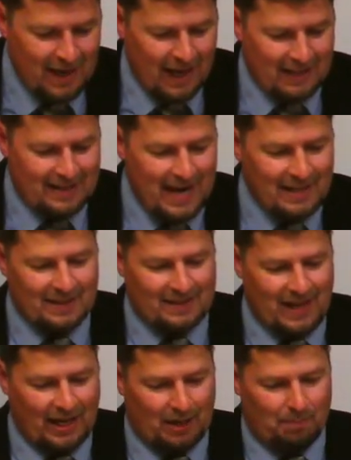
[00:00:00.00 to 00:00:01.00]
and take the
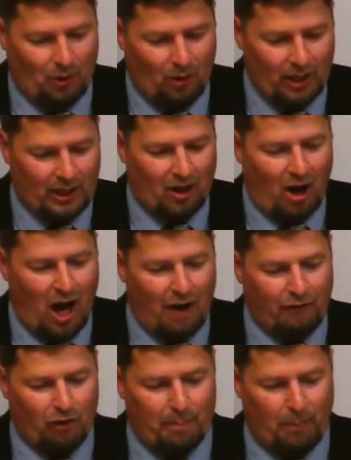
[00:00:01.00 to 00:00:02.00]
second bullock and
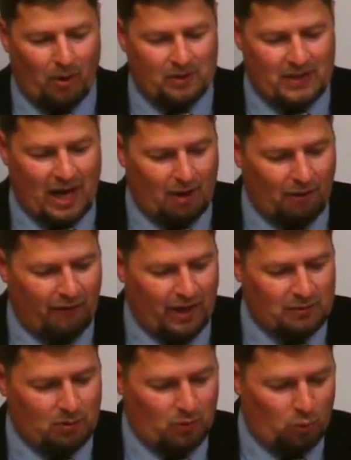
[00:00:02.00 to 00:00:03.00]
offer a burnt
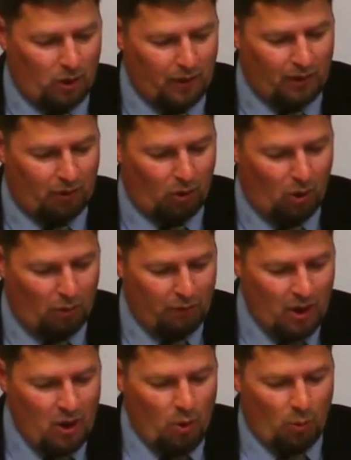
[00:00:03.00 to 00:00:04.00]
sacrifice with the wood of the grove
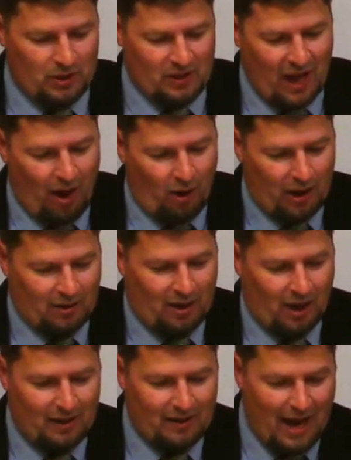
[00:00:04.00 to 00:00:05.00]
which thou hast
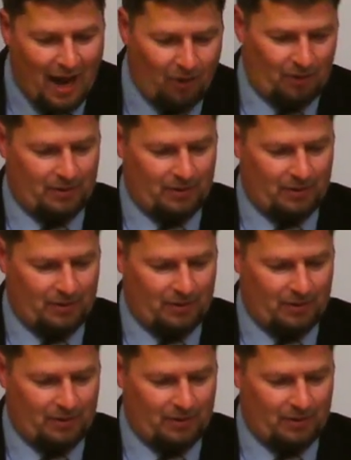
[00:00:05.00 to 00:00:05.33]
cut down.